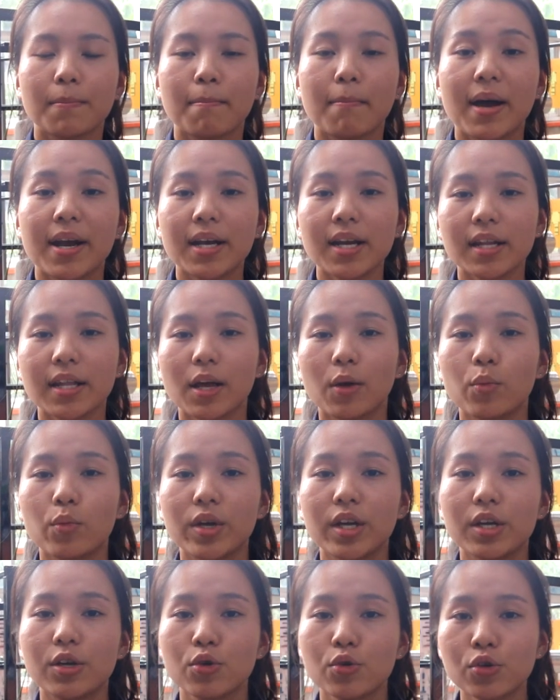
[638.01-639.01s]
money that
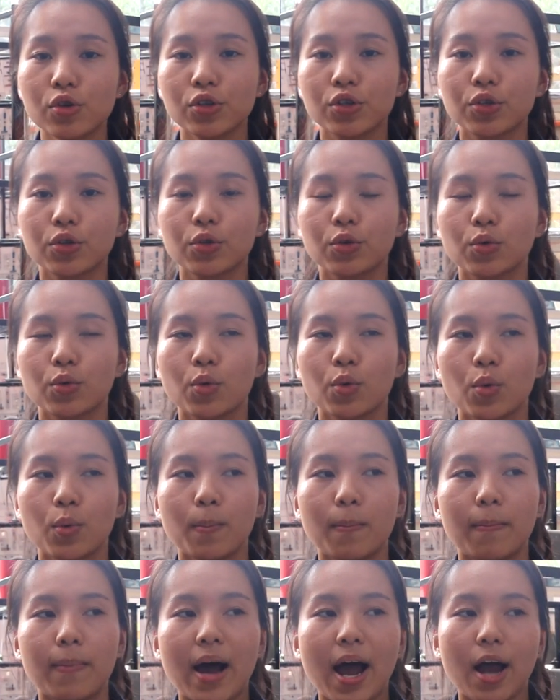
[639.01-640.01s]
we used to
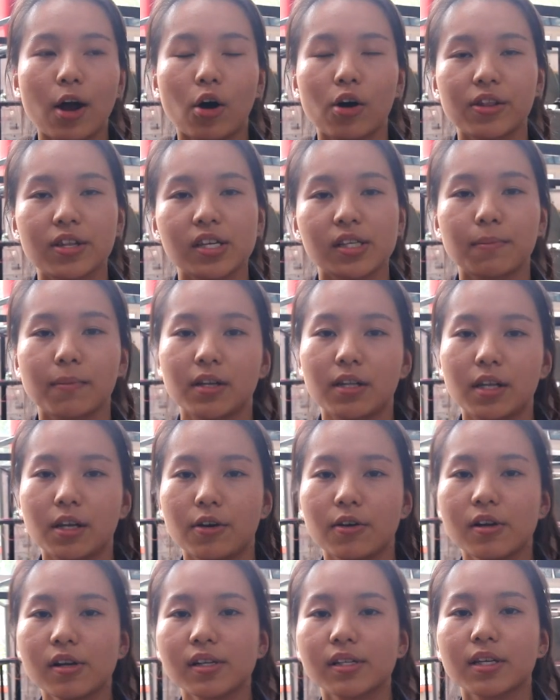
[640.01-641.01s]
buy all these
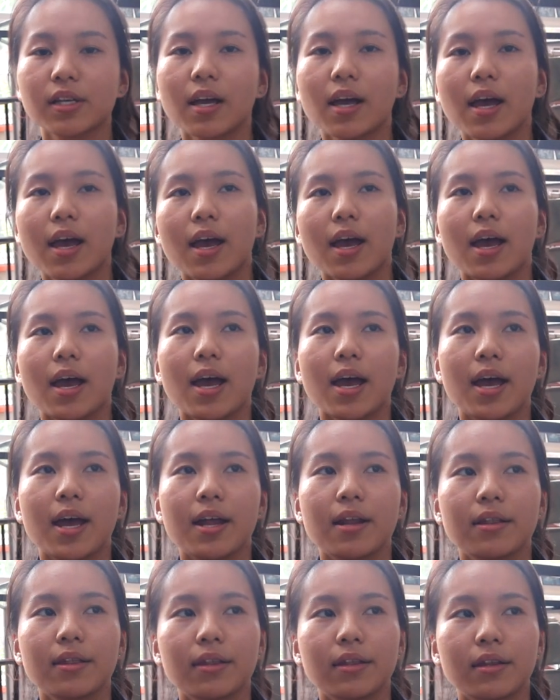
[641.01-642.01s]
materials
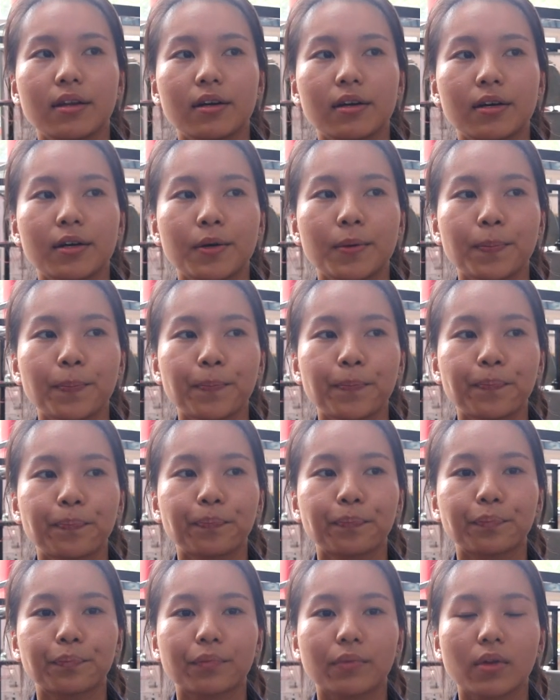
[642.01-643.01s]
and the
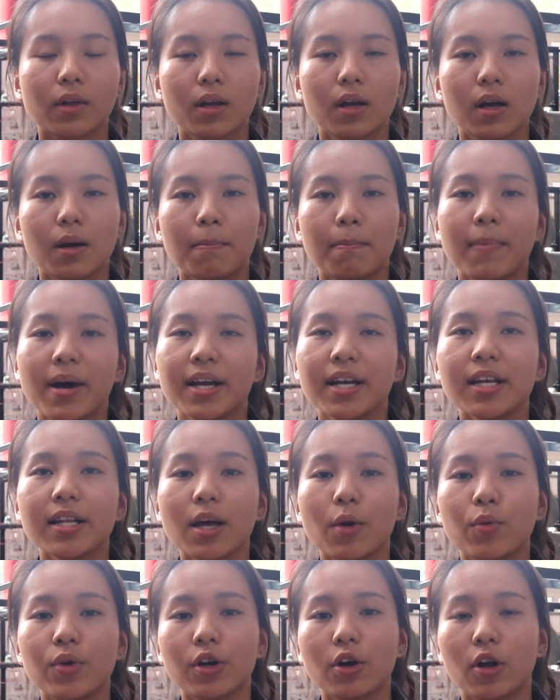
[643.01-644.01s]
money
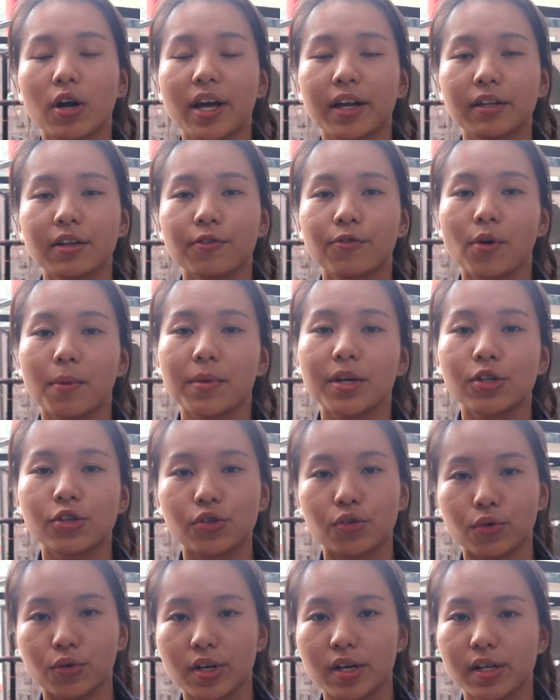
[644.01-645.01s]
that we collected from each
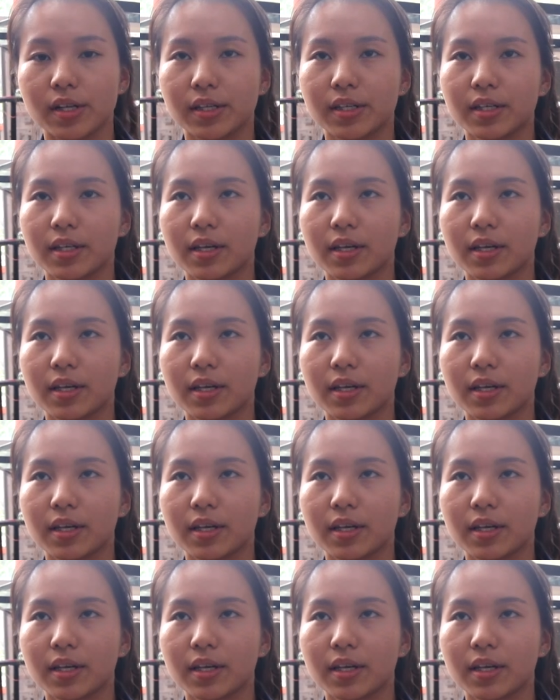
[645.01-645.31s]
student.